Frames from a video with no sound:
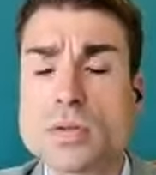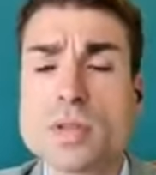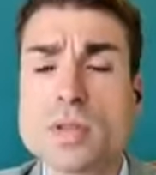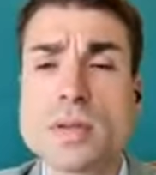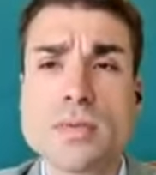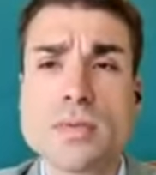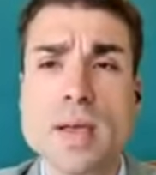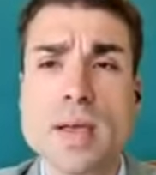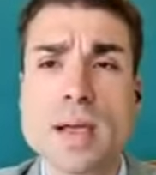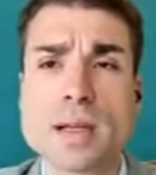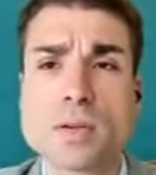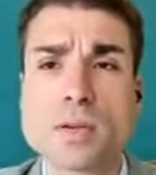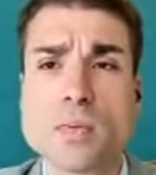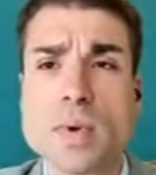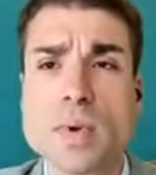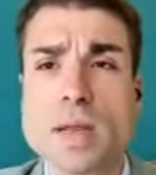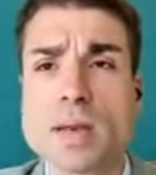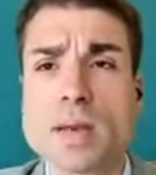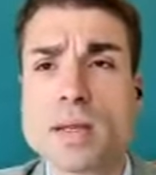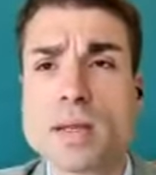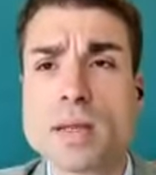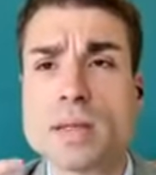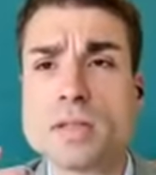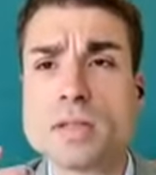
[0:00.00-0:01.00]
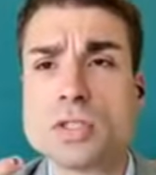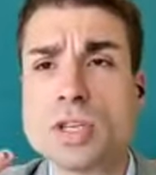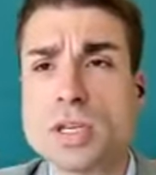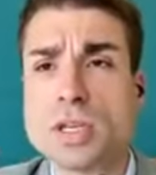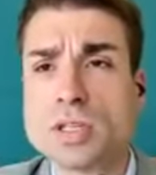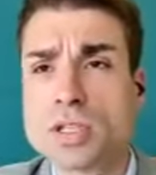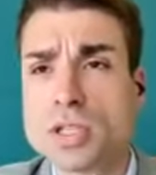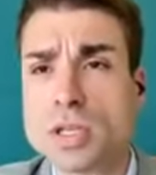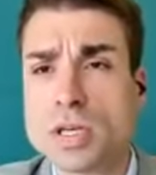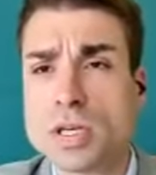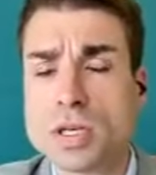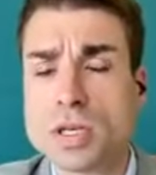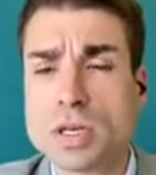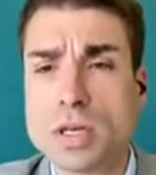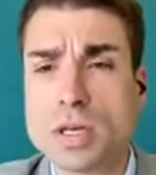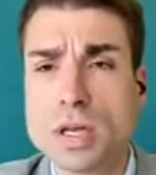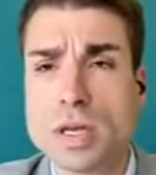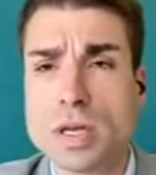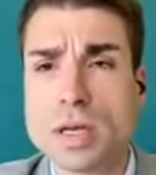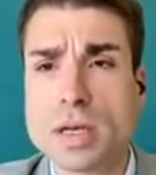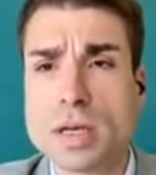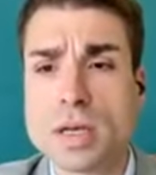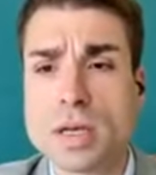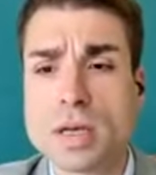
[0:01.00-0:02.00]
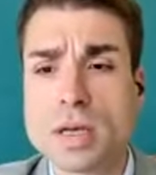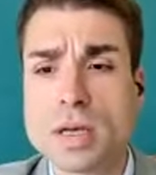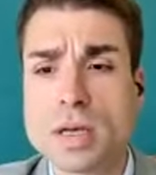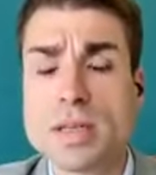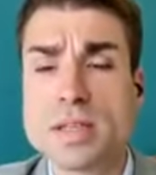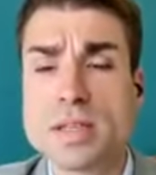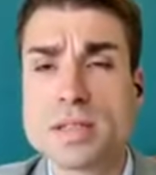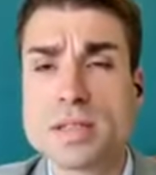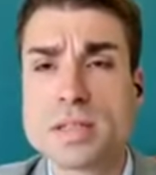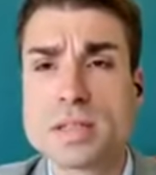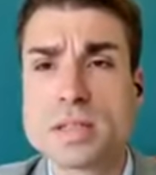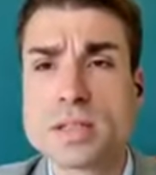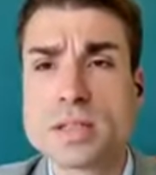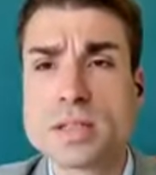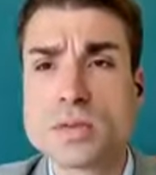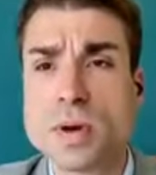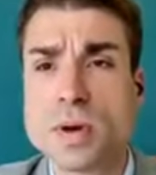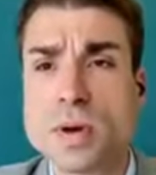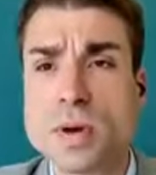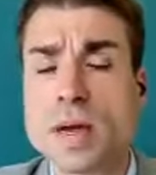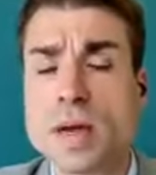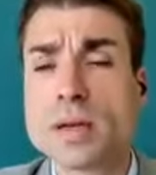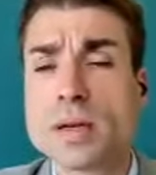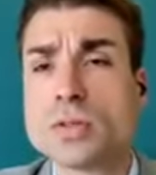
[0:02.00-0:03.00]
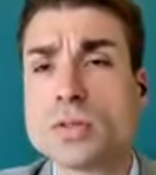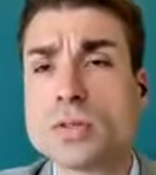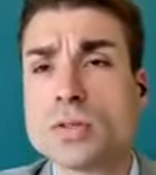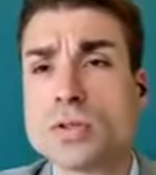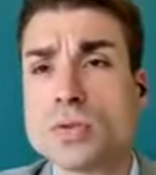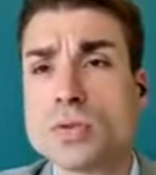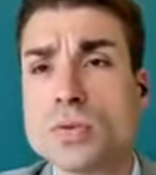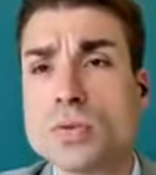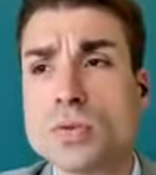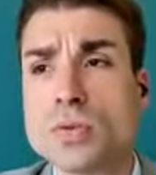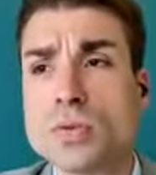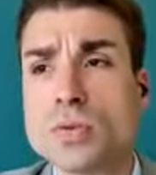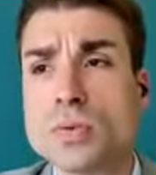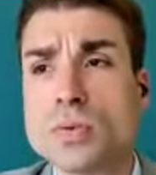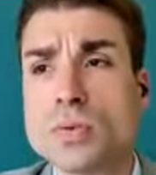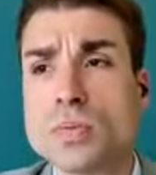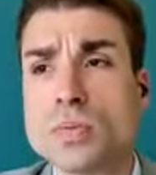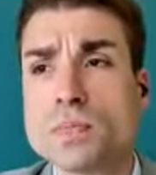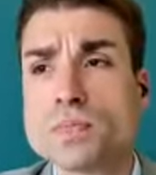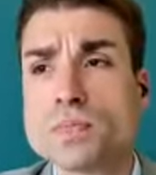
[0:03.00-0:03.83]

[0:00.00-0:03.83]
Due to the fact when the judge is trying to